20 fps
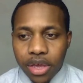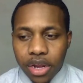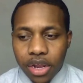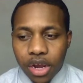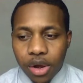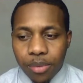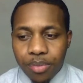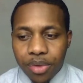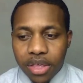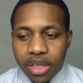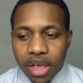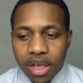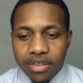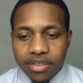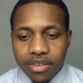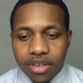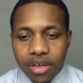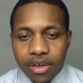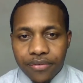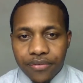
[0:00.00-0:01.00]
in there
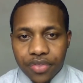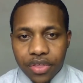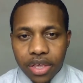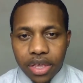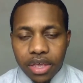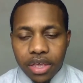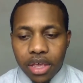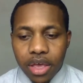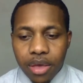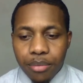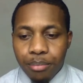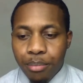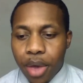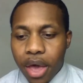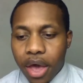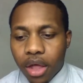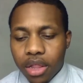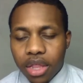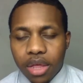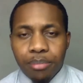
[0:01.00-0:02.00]
because of the
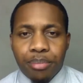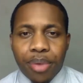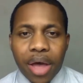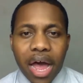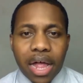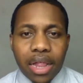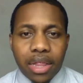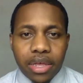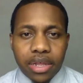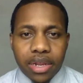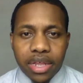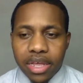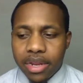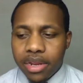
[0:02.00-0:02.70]
mail-in ballot,